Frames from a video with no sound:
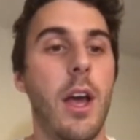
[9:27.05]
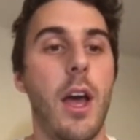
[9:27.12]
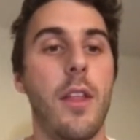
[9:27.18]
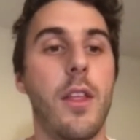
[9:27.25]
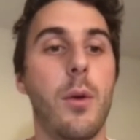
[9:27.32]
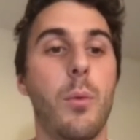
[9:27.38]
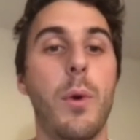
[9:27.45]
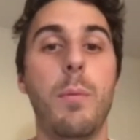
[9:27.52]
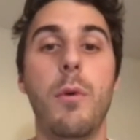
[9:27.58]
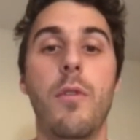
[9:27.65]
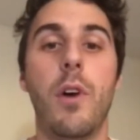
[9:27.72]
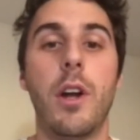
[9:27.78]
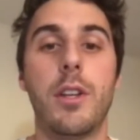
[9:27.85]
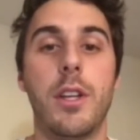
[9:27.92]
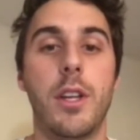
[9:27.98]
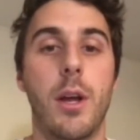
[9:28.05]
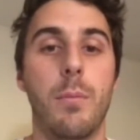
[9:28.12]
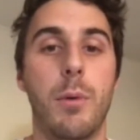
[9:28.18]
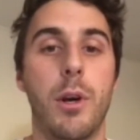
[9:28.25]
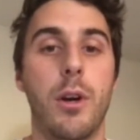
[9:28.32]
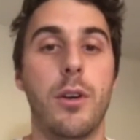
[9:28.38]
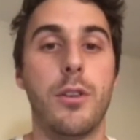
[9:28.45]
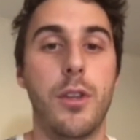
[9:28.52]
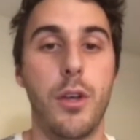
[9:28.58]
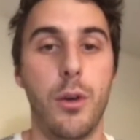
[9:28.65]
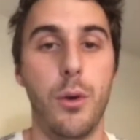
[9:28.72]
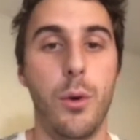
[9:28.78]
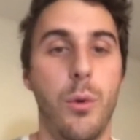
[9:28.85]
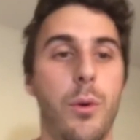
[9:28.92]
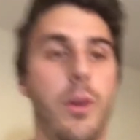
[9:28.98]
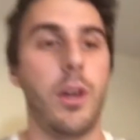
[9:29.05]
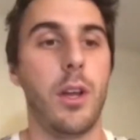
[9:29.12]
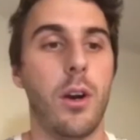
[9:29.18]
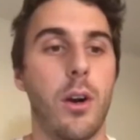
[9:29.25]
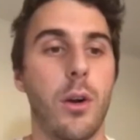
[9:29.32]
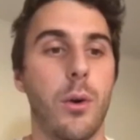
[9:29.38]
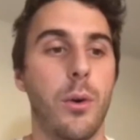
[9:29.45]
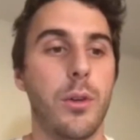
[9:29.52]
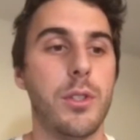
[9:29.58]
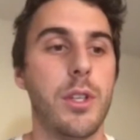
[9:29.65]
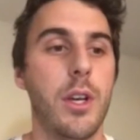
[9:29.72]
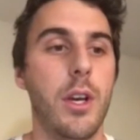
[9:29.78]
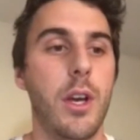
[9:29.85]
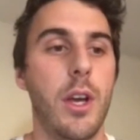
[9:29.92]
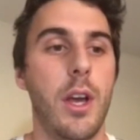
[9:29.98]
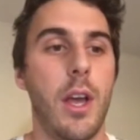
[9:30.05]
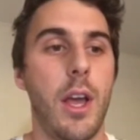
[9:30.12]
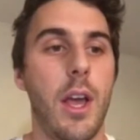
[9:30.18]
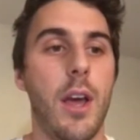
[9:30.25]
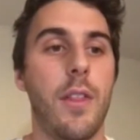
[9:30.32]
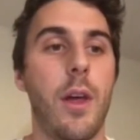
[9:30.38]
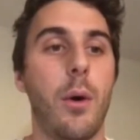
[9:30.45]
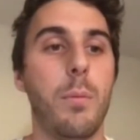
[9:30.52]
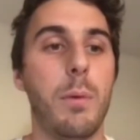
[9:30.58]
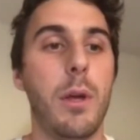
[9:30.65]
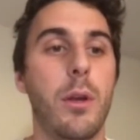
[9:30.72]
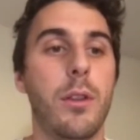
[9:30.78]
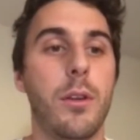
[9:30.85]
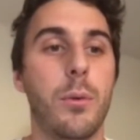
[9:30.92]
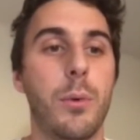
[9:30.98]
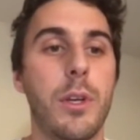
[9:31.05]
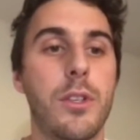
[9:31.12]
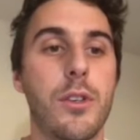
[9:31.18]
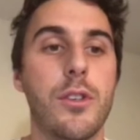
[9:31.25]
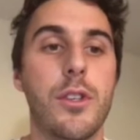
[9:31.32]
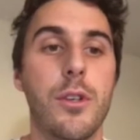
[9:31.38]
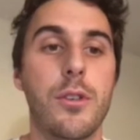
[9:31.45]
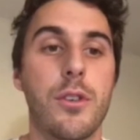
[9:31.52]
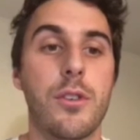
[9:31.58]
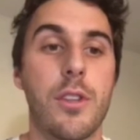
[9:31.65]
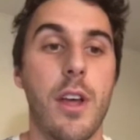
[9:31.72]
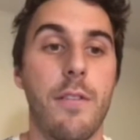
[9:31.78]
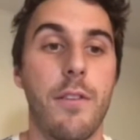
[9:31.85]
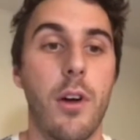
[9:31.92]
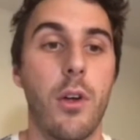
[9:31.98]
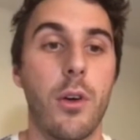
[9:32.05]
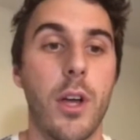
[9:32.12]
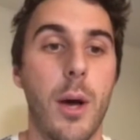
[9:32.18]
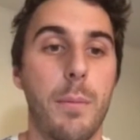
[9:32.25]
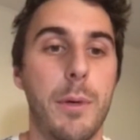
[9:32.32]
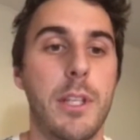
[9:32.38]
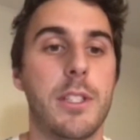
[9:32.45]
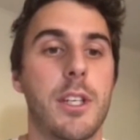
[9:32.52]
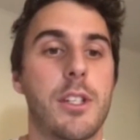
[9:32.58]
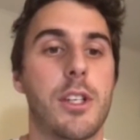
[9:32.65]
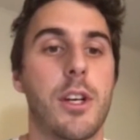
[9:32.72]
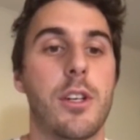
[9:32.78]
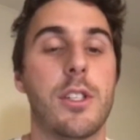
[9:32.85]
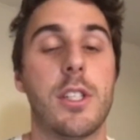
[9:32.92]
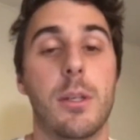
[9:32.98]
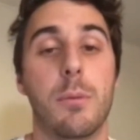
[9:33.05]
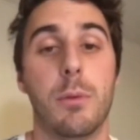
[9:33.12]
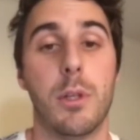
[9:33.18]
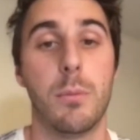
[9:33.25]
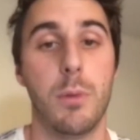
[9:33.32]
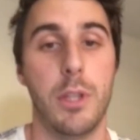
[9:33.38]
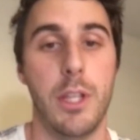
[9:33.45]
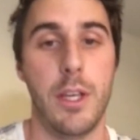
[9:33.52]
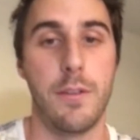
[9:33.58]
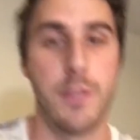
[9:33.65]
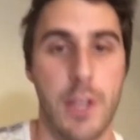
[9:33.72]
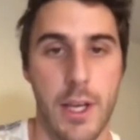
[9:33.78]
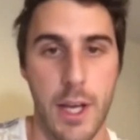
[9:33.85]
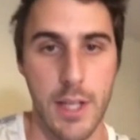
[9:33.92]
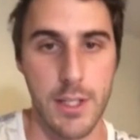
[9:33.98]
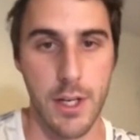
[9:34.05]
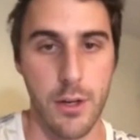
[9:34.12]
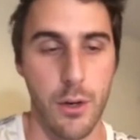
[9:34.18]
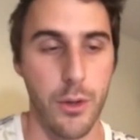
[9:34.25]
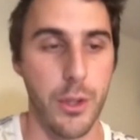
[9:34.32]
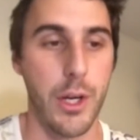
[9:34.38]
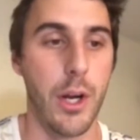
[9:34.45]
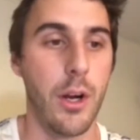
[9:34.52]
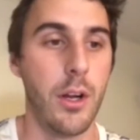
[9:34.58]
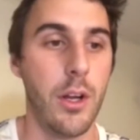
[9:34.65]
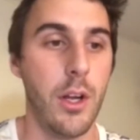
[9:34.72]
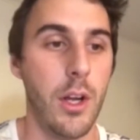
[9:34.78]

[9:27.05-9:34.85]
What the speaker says: And then we move on to number 2 in our goals, and that would be to research users that follow companies that share similar beliefs, like I said earlier,